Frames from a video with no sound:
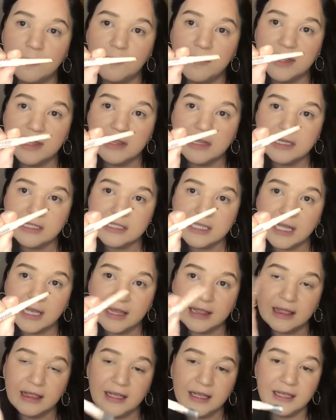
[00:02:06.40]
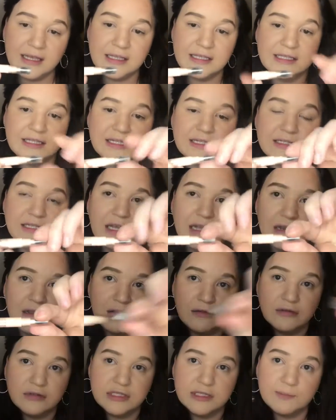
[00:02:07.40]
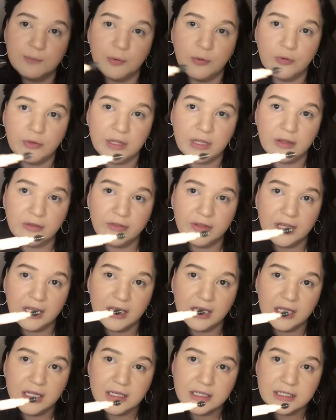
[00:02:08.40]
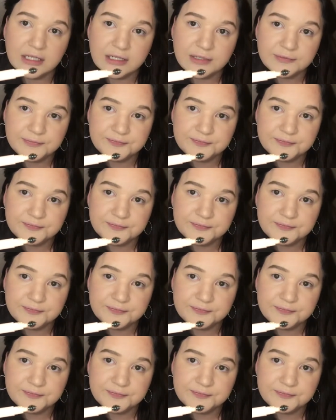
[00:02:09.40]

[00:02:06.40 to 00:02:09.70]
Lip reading: it looks like this. It's got a little spoolie on the end,